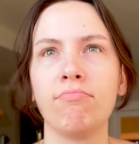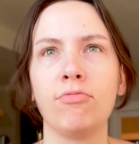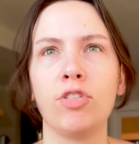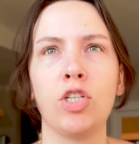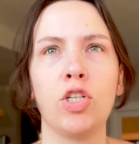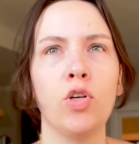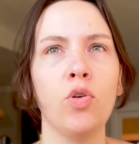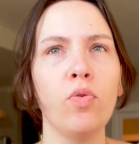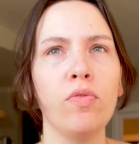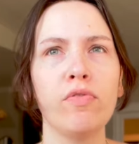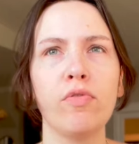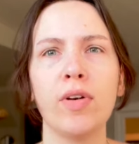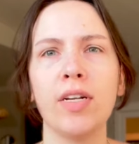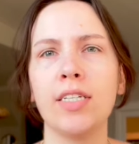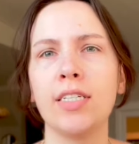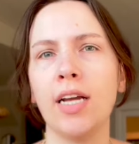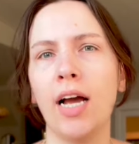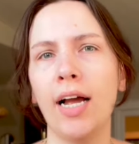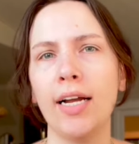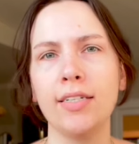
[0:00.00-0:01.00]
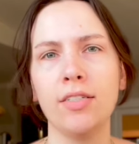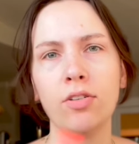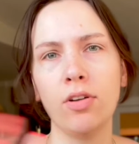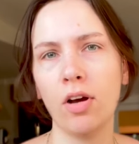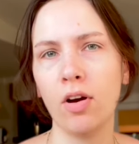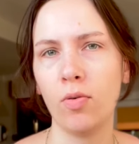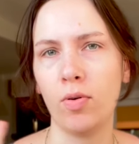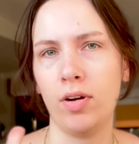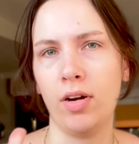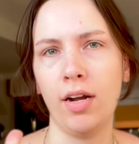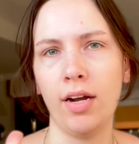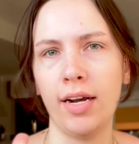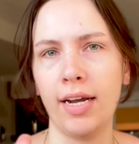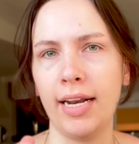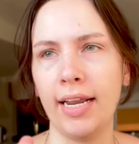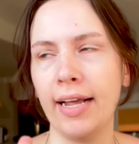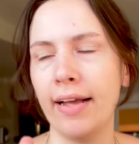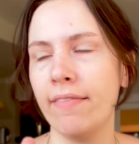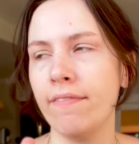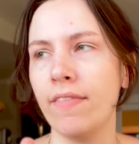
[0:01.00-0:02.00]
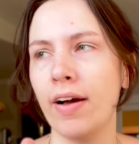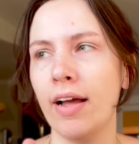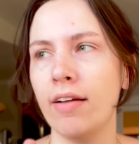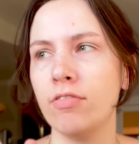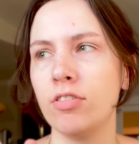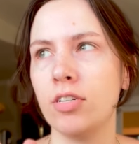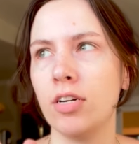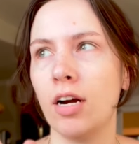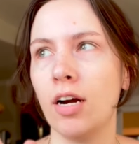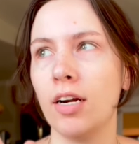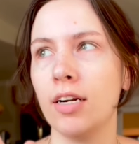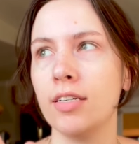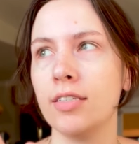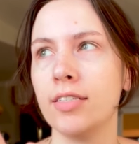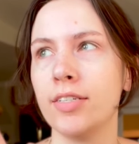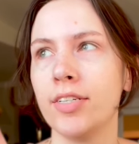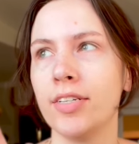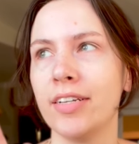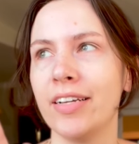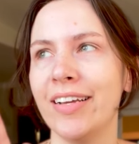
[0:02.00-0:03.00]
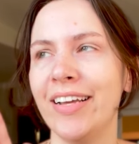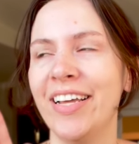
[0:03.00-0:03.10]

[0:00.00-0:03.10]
two of which I know are not gonna get five stars,